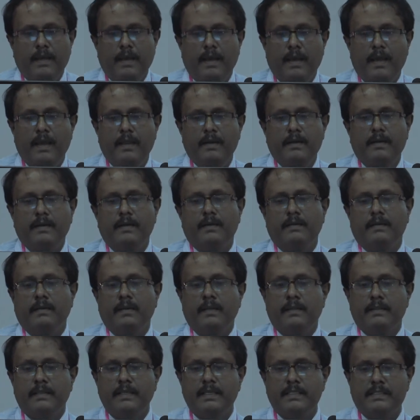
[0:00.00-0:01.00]
and
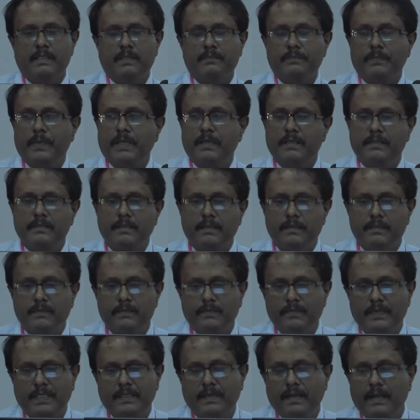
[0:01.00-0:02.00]
these patients,
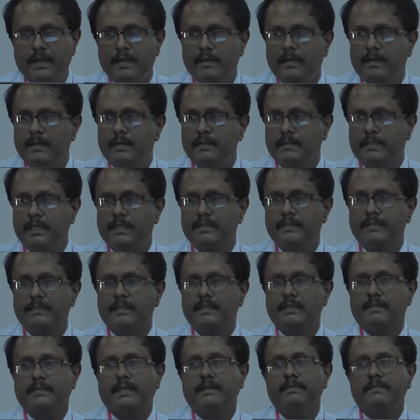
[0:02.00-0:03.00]
we can test
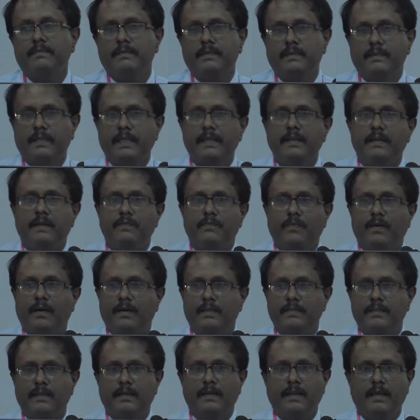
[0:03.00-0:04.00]
the renal
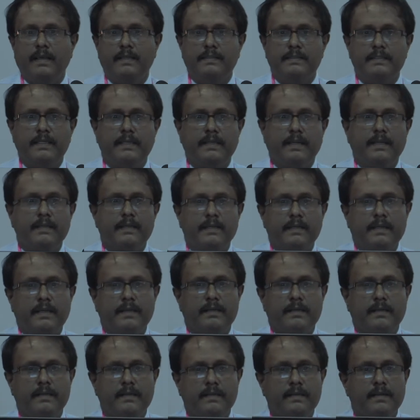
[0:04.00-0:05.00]
function like serum
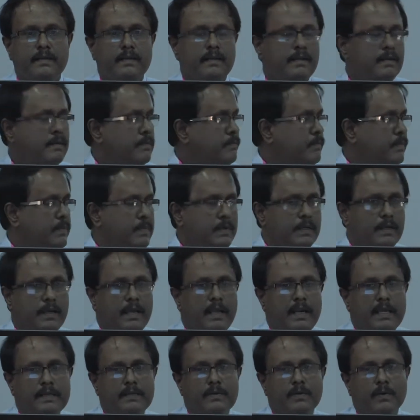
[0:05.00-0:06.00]
creatinine,
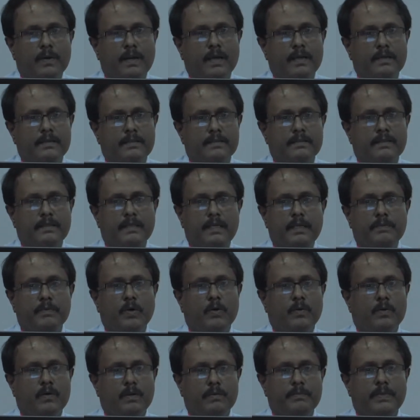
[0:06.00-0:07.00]
electrolytes,
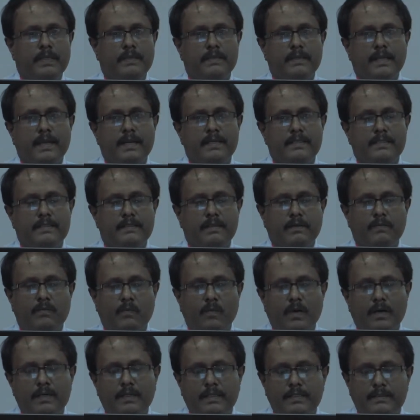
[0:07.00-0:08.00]
hemoglobin, calcium,
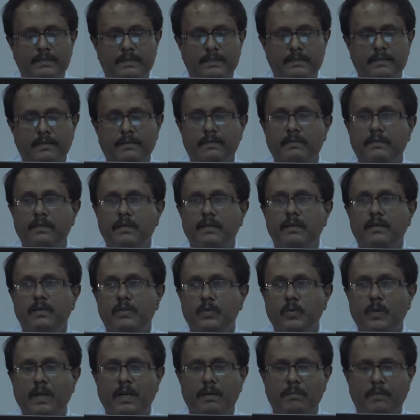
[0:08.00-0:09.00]
1 in
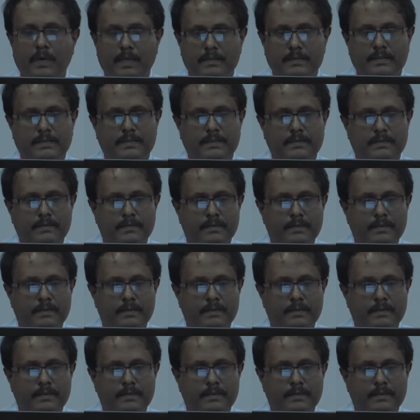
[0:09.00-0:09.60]
12 months.